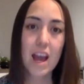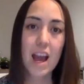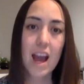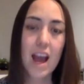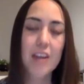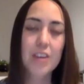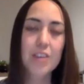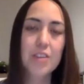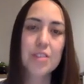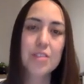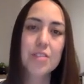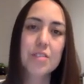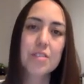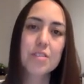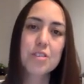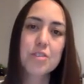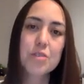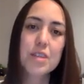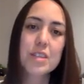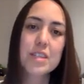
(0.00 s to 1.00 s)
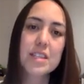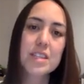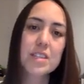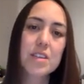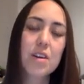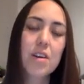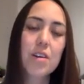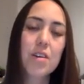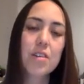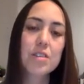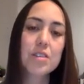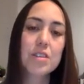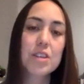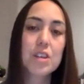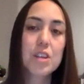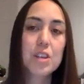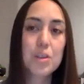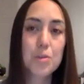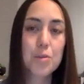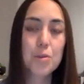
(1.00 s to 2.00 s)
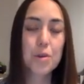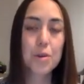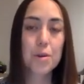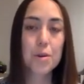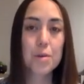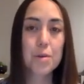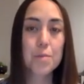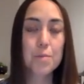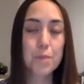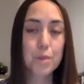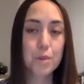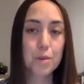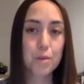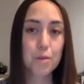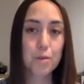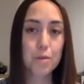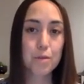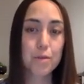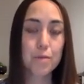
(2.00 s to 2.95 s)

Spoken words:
And your third choice is called Your Move.